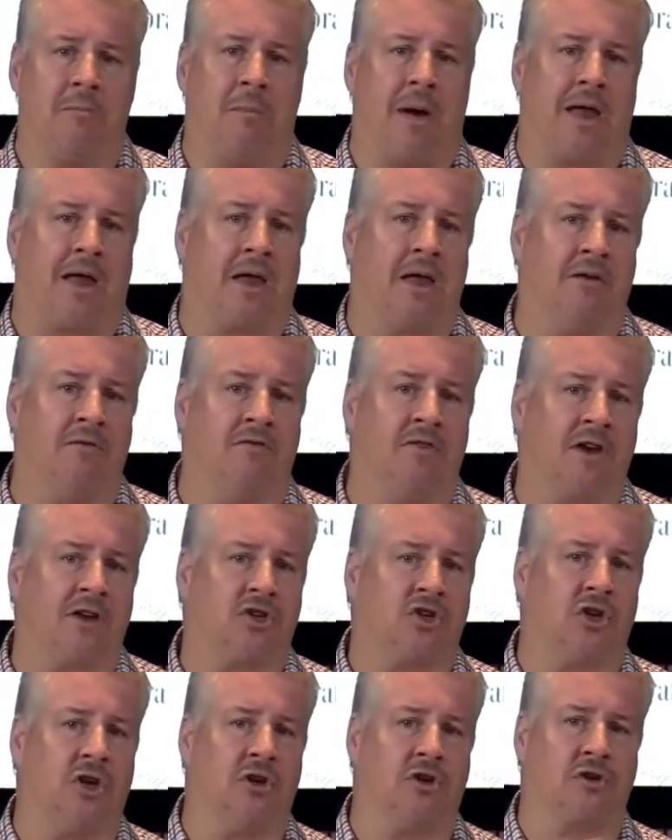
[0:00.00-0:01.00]
My
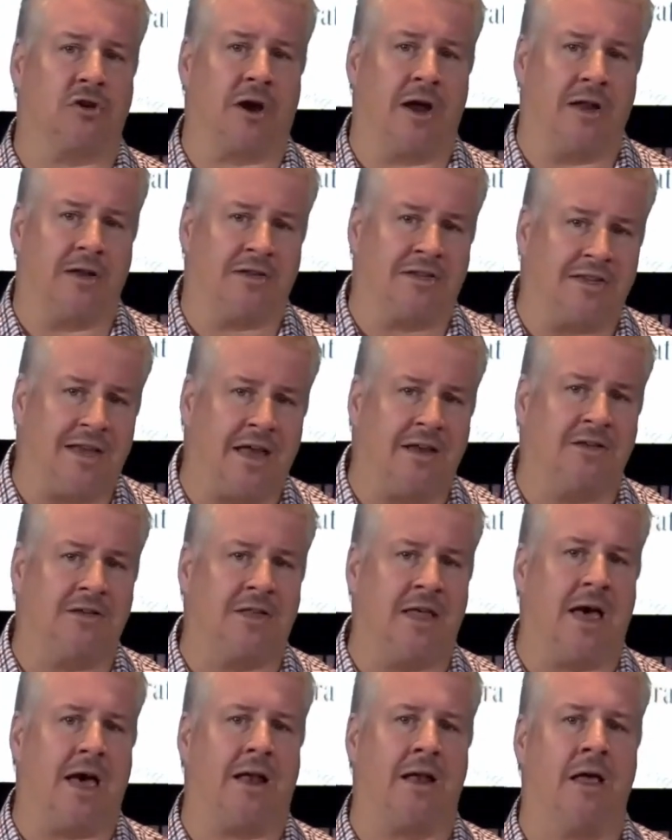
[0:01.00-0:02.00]
conviction
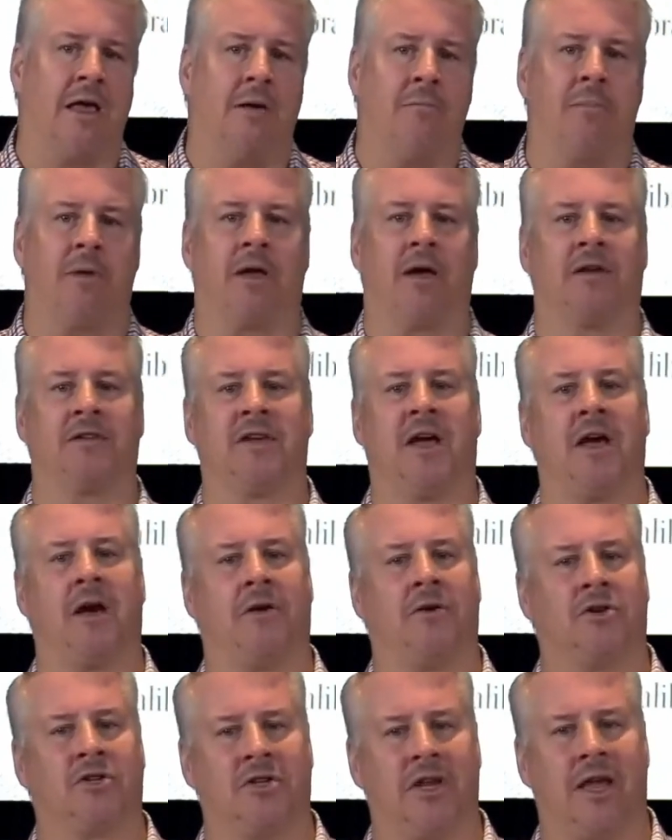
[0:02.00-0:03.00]
transcends that because I
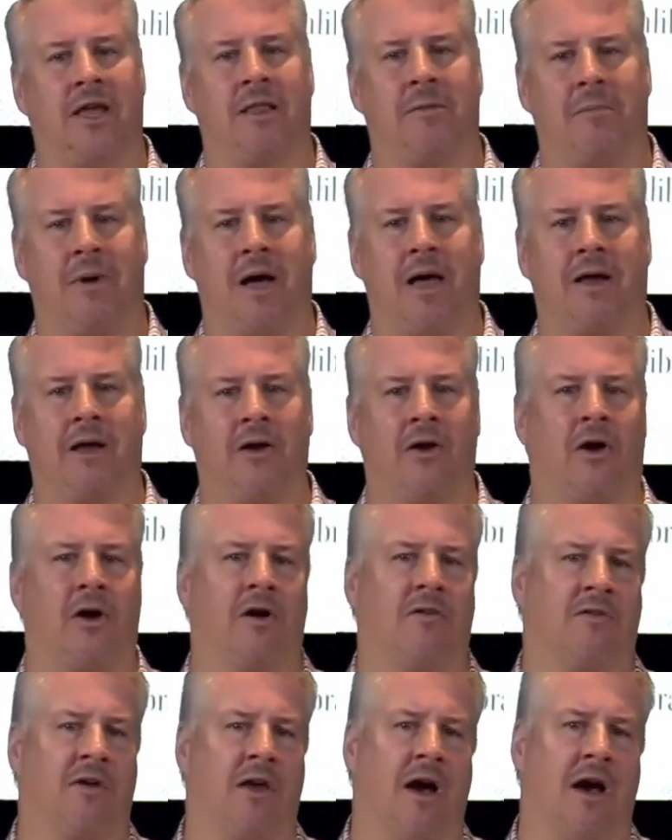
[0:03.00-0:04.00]
understand the mind and
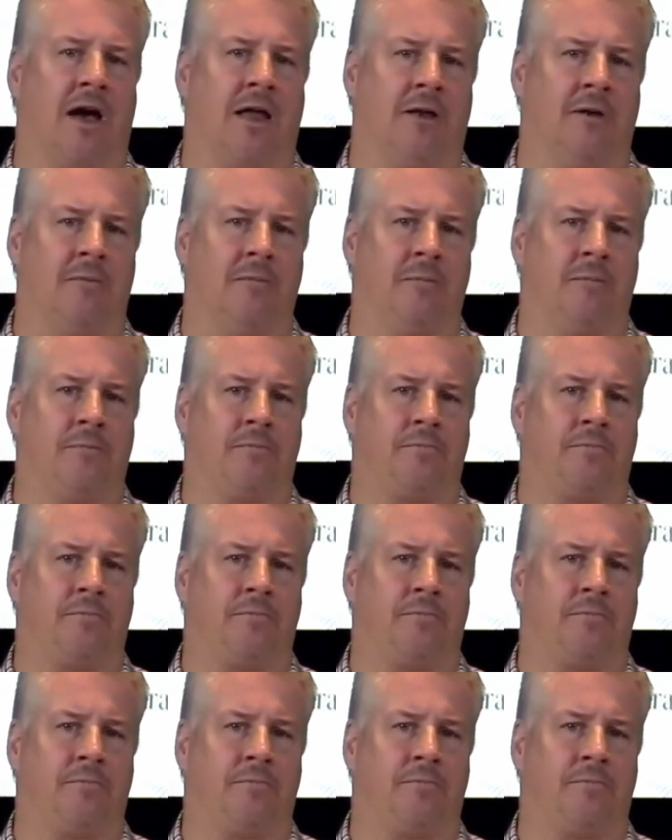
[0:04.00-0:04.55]
heart of God.